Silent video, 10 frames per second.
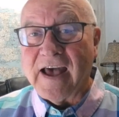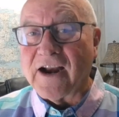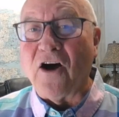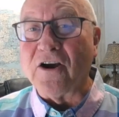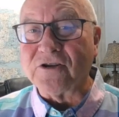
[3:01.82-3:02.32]

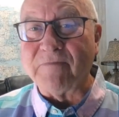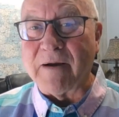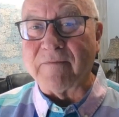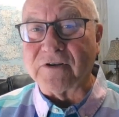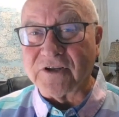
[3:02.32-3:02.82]
And always
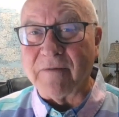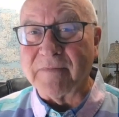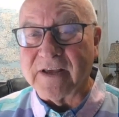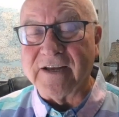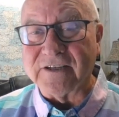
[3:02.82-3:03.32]
remember
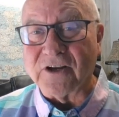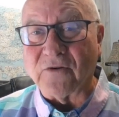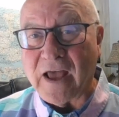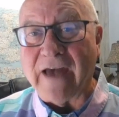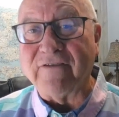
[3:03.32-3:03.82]
some kids
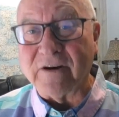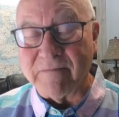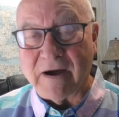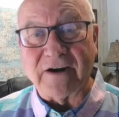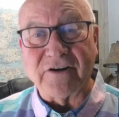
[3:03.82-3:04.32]
don't have
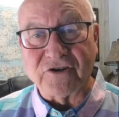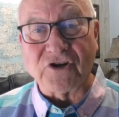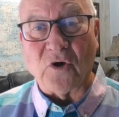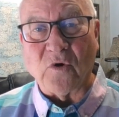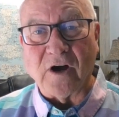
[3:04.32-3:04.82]
anybody to
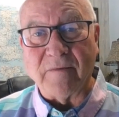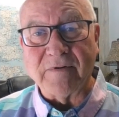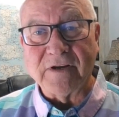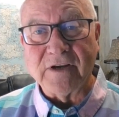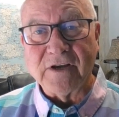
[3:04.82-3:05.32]
show
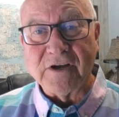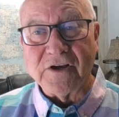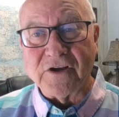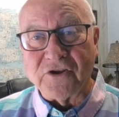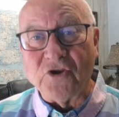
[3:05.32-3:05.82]
up.
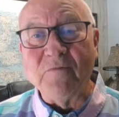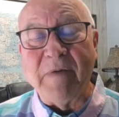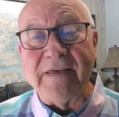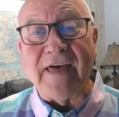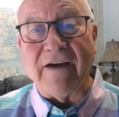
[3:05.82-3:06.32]
You
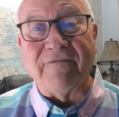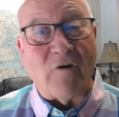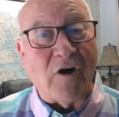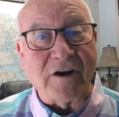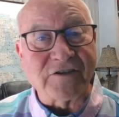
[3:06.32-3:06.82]
be that
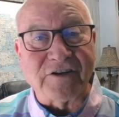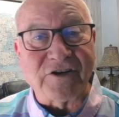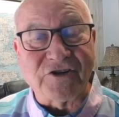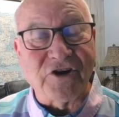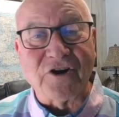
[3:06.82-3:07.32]
voice
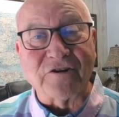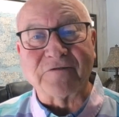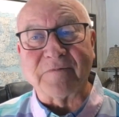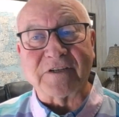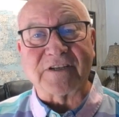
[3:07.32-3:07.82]
that
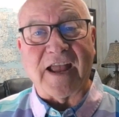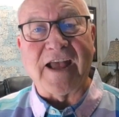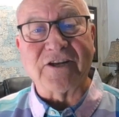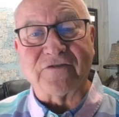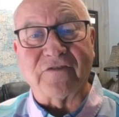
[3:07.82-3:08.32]
cheers from the
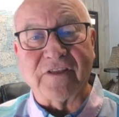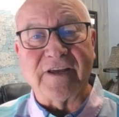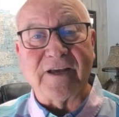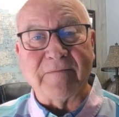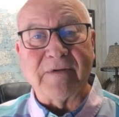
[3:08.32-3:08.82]
stands for
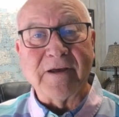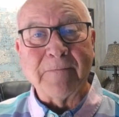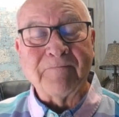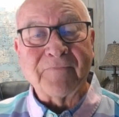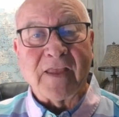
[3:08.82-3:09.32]
them.
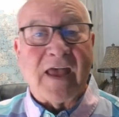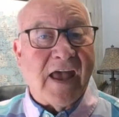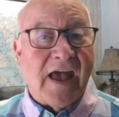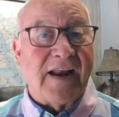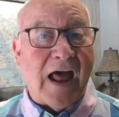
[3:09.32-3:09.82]

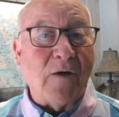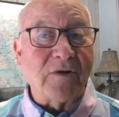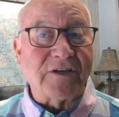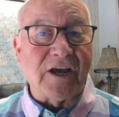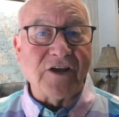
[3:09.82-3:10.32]
And I
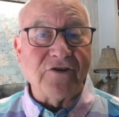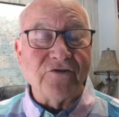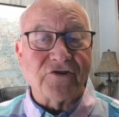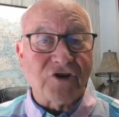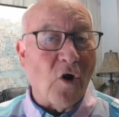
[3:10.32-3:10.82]
would tell
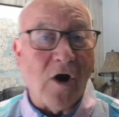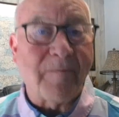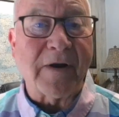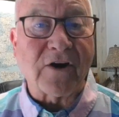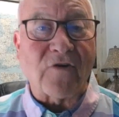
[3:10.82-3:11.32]
you, show
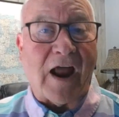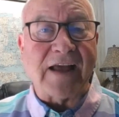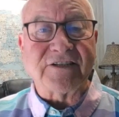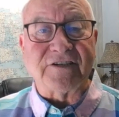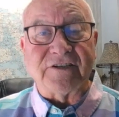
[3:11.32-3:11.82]
up in
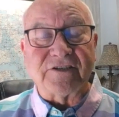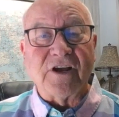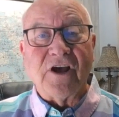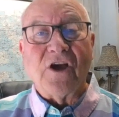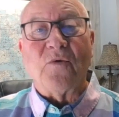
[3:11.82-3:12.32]

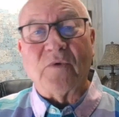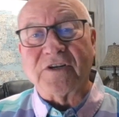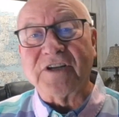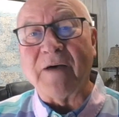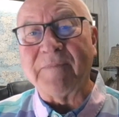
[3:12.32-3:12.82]
crisis
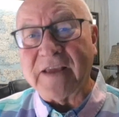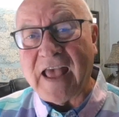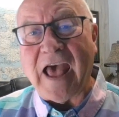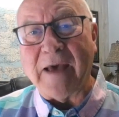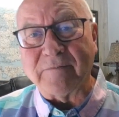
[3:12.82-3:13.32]
when
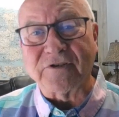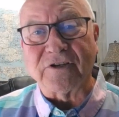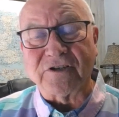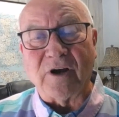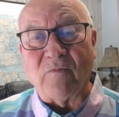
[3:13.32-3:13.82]
something happens
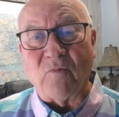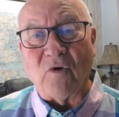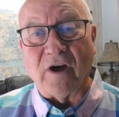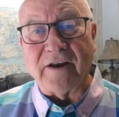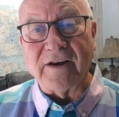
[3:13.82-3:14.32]
to
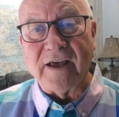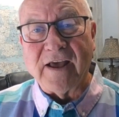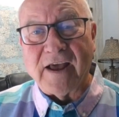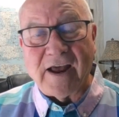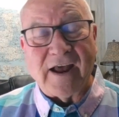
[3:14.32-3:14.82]
someone.
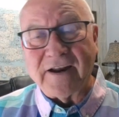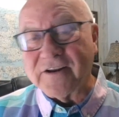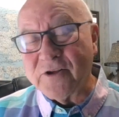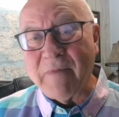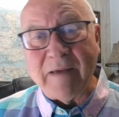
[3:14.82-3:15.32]
Uh,
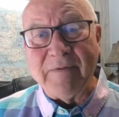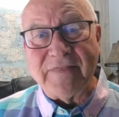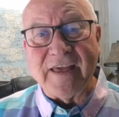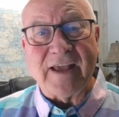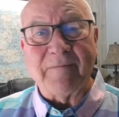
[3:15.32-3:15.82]
you may be
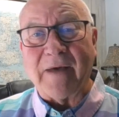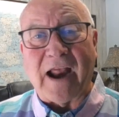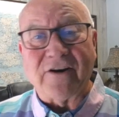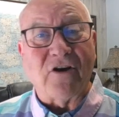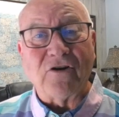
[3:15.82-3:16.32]
thinking, but
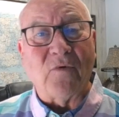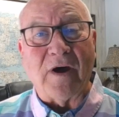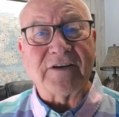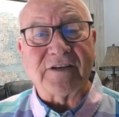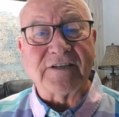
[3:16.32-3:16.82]
I don't know
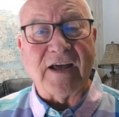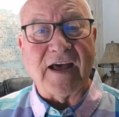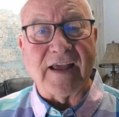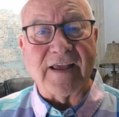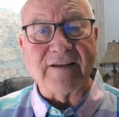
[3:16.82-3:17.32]
what to
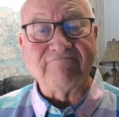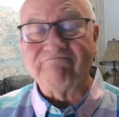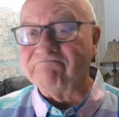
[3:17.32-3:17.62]
say.